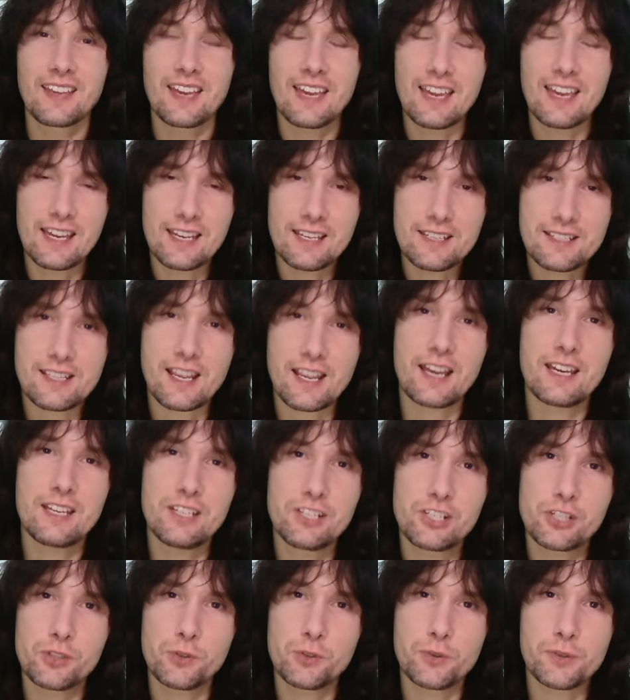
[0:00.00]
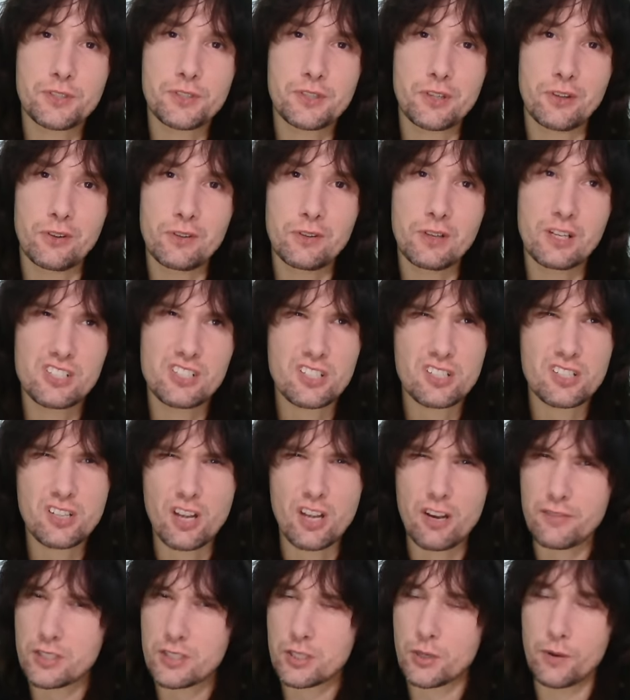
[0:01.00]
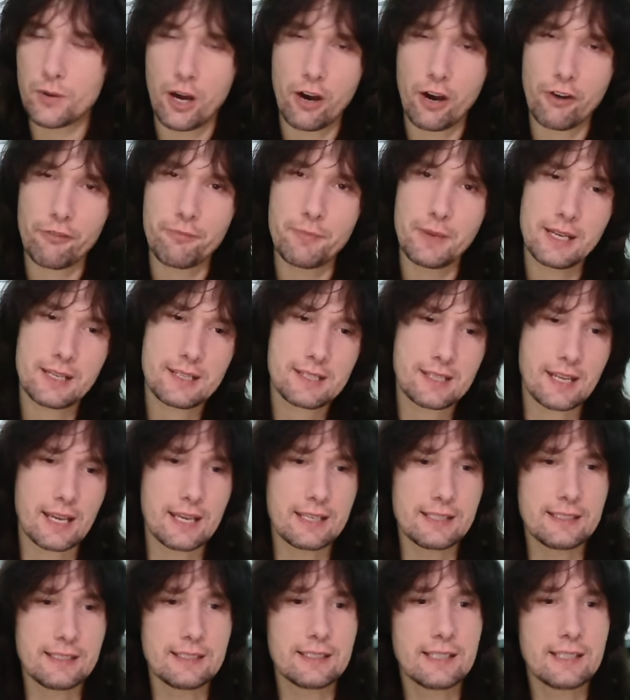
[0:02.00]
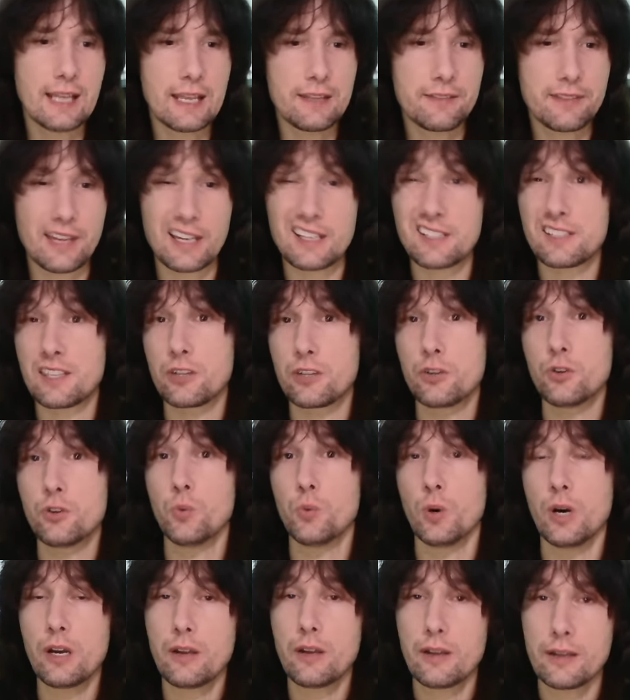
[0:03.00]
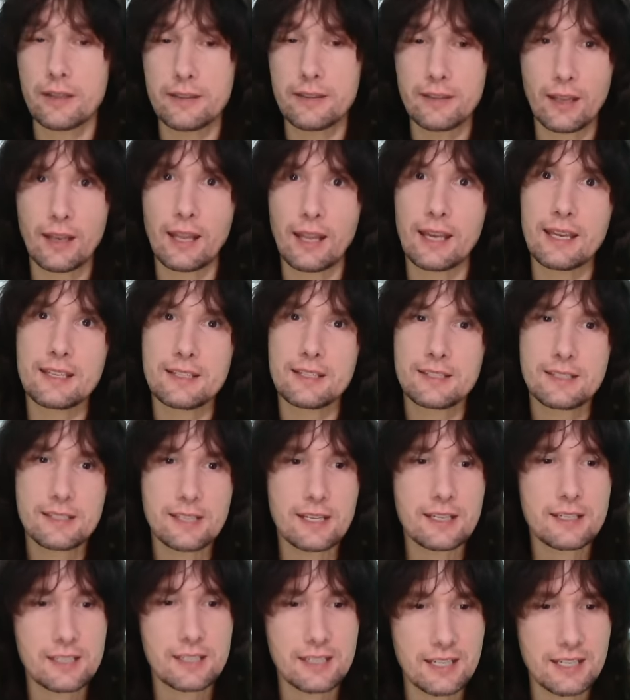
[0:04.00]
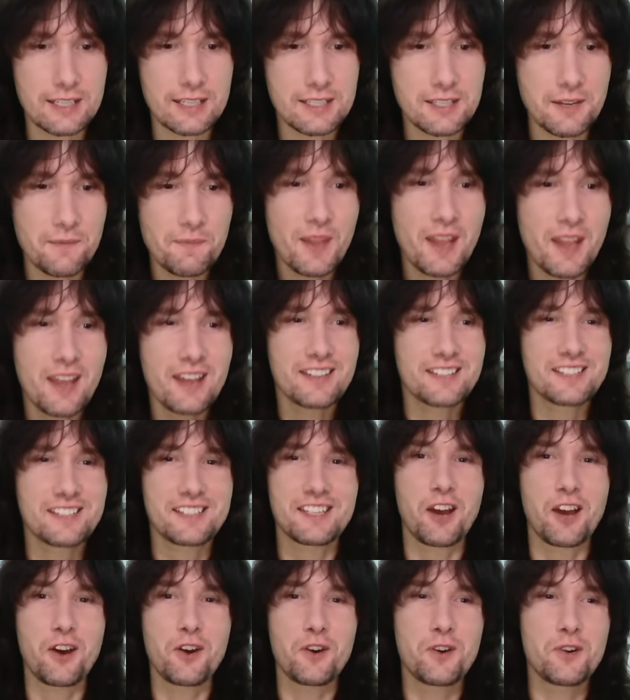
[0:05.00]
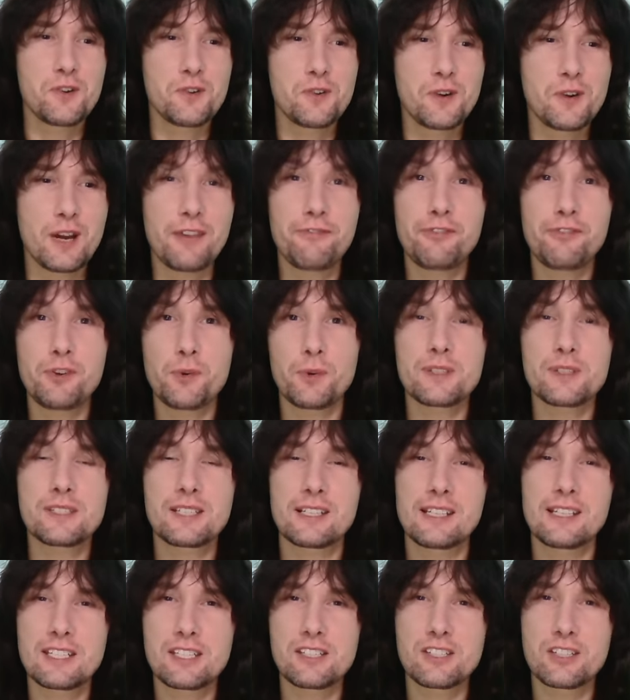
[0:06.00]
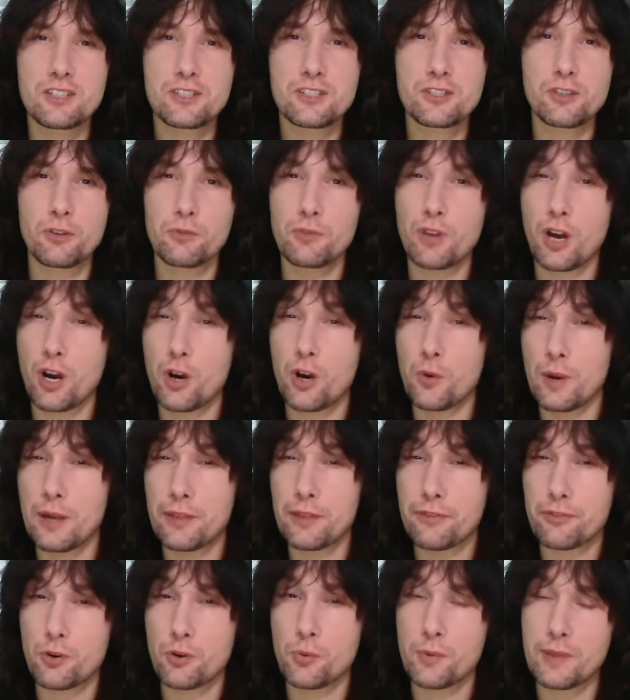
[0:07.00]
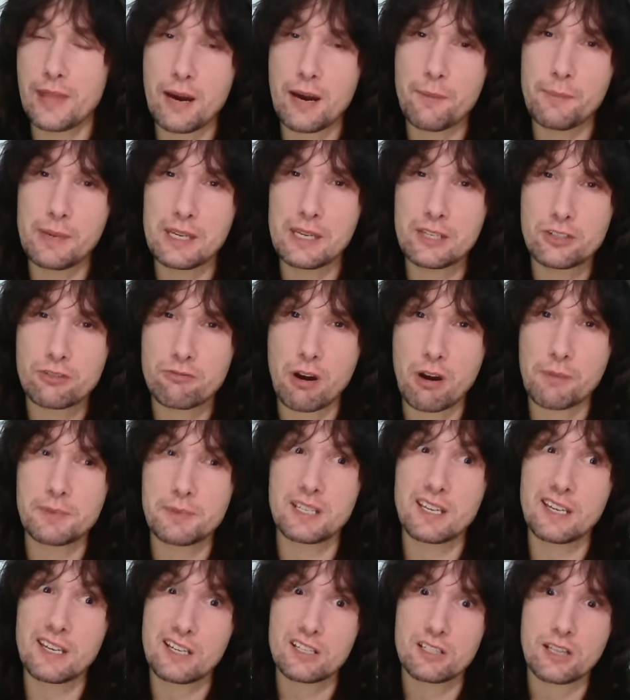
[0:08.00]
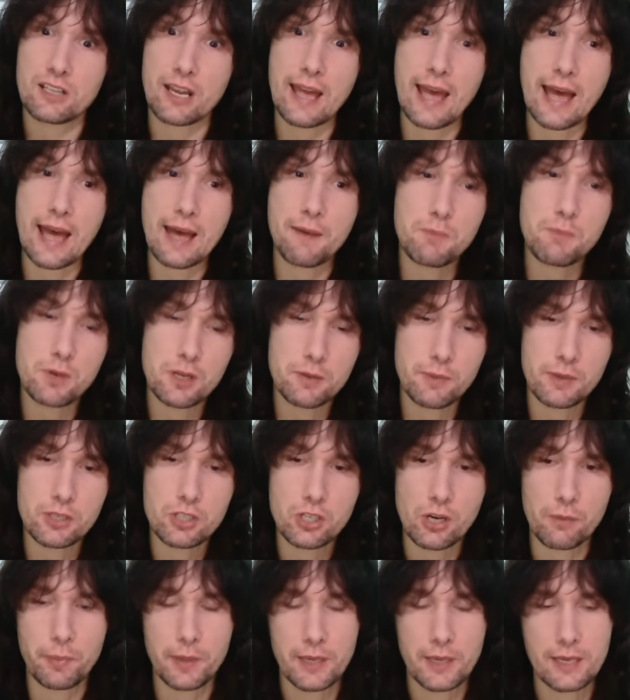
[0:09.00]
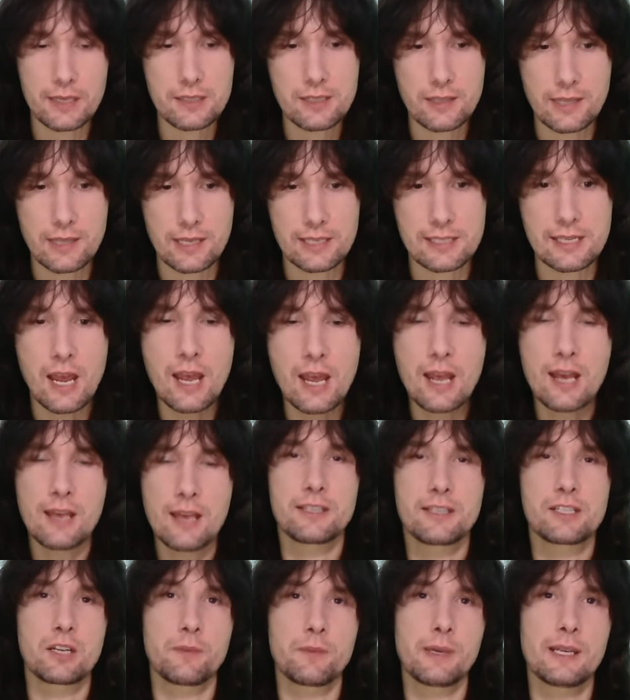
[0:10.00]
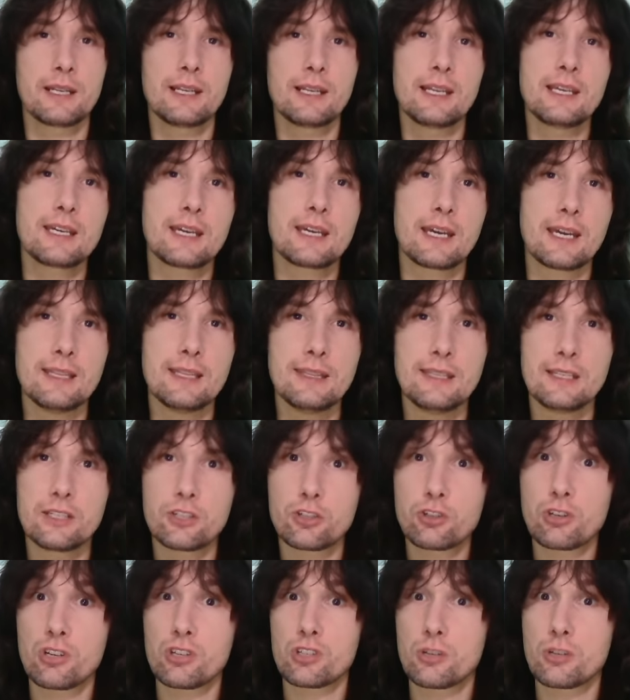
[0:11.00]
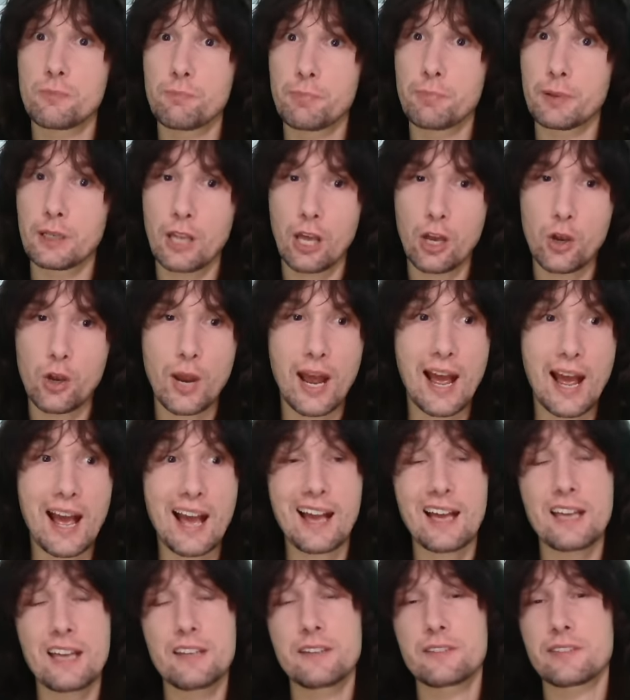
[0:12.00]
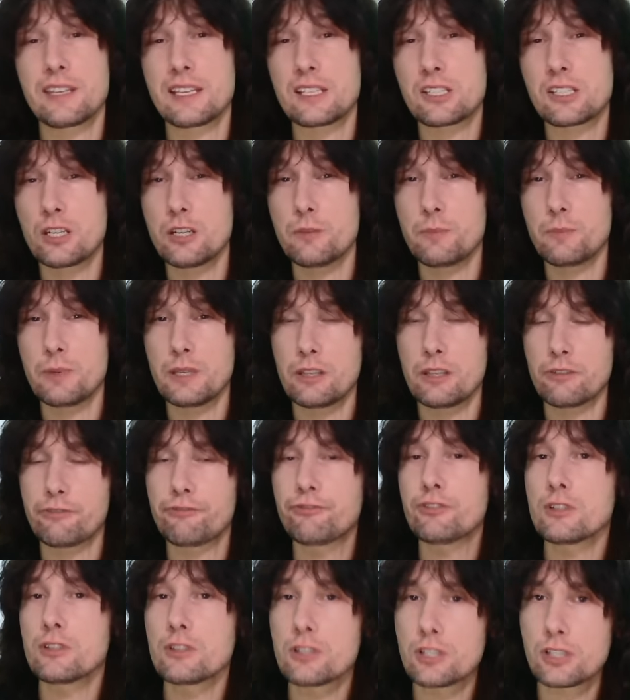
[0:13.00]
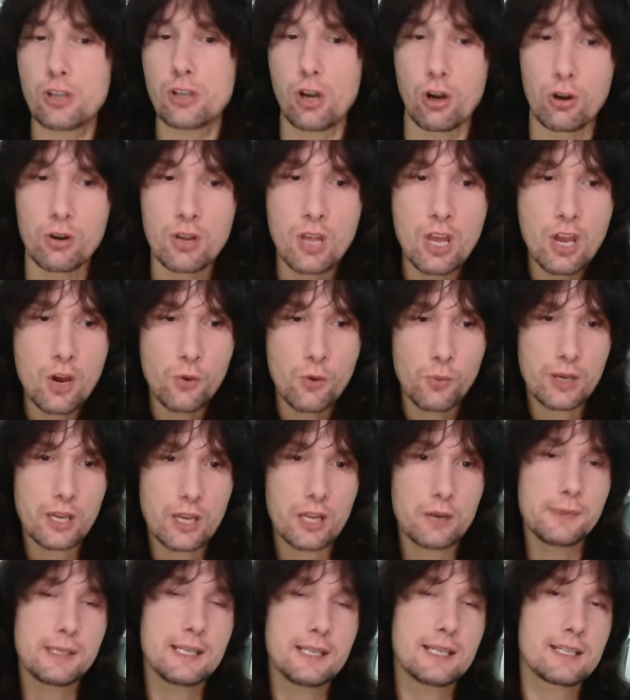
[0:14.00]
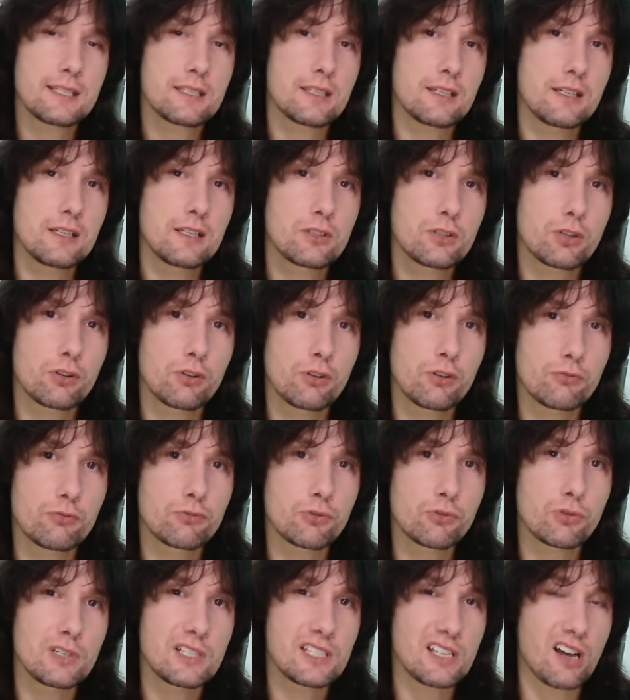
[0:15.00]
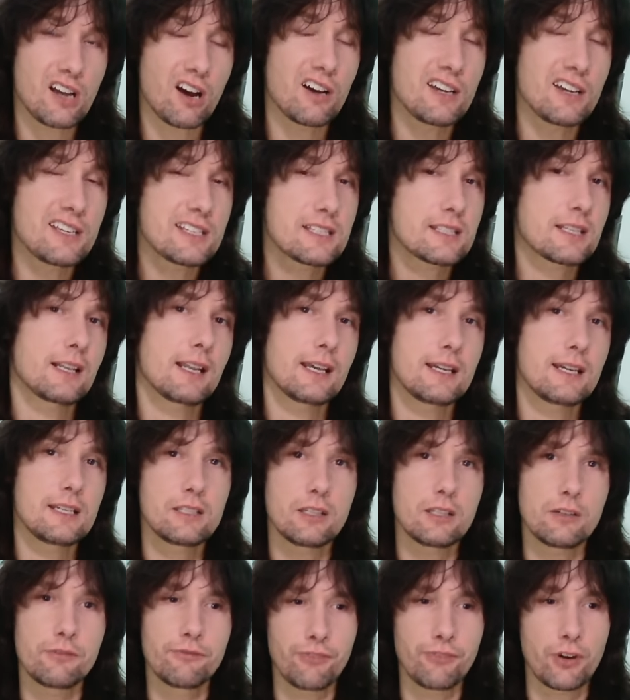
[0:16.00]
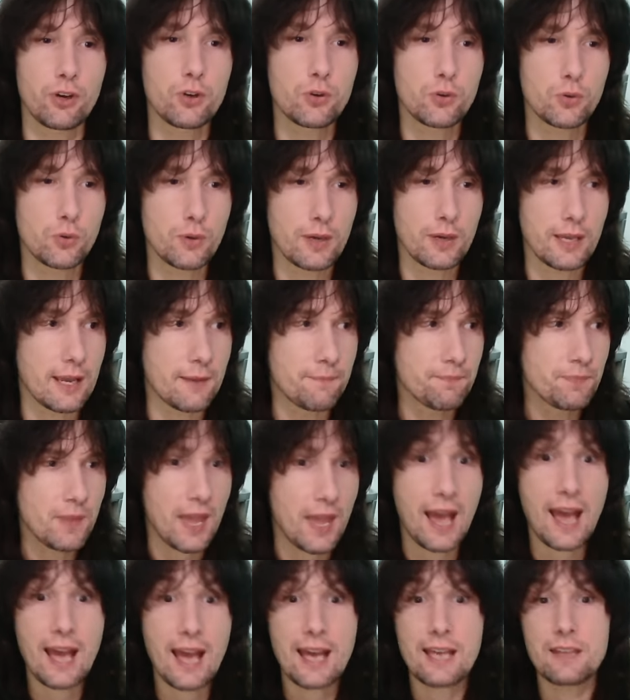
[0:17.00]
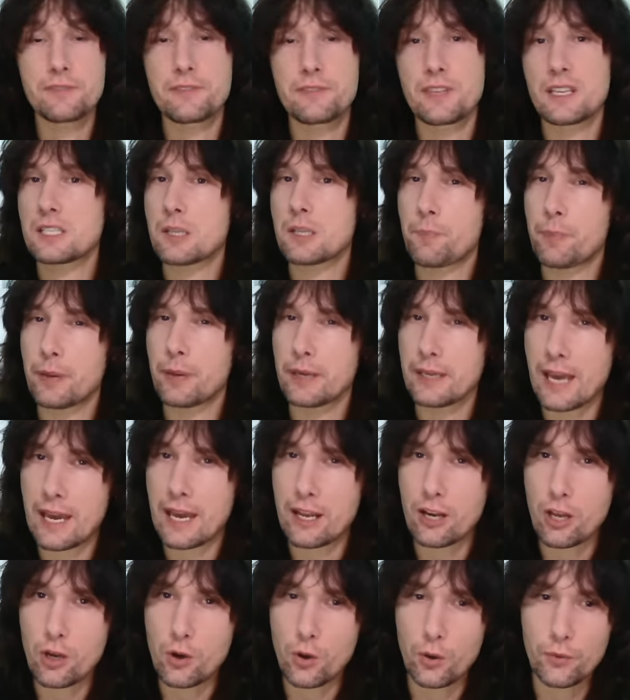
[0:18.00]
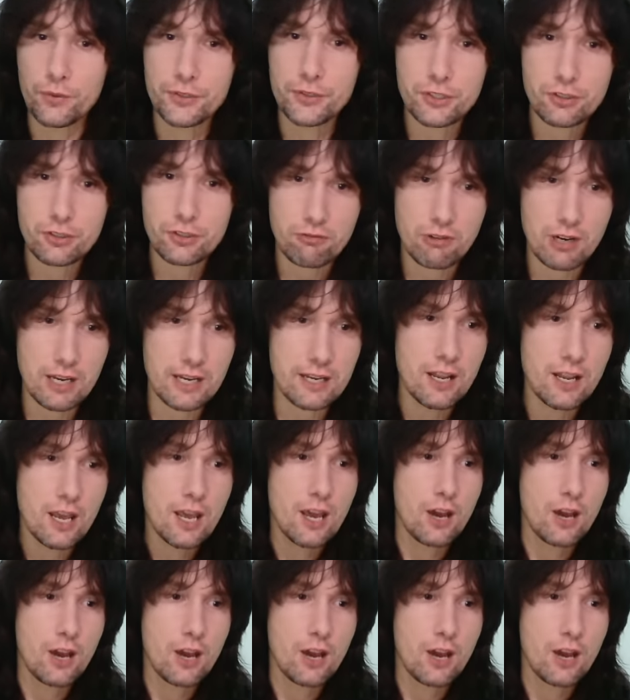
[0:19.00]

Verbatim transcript: It is a short song, just over 2.5 minutes in length, as they all were in the late 60s. So if you want to listen to the song the whole way through without me interrupting it, because I am going to be jumping into this, there's going to be a link in the description below, and that's going to be the full song. We're going to be listening to Roy's isolated vocal here, and there's a piano on the screen